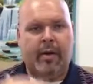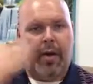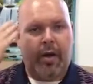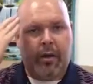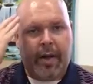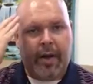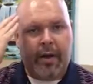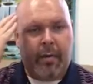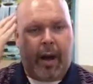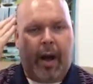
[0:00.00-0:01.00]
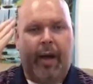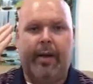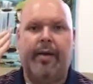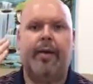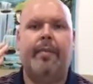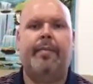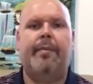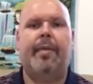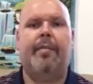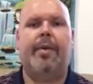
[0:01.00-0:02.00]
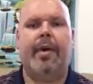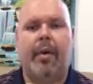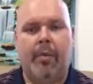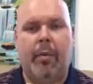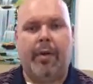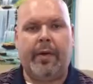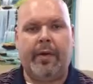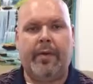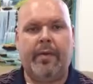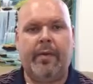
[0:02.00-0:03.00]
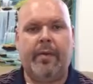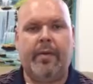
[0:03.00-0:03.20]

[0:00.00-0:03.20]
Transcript: not only in our mind, but in our works.